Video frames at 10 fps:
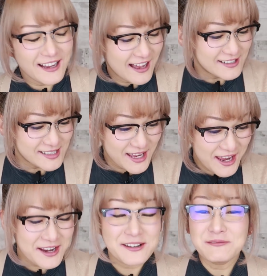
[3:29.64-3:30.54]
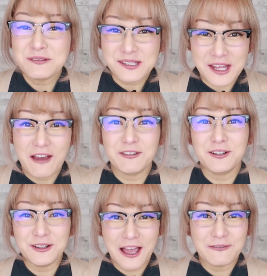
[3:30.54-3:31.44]
I gotta say,
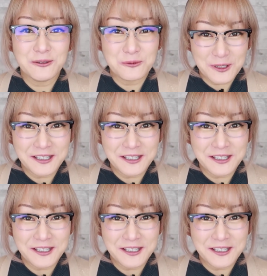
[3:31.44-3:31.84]
7-Eleven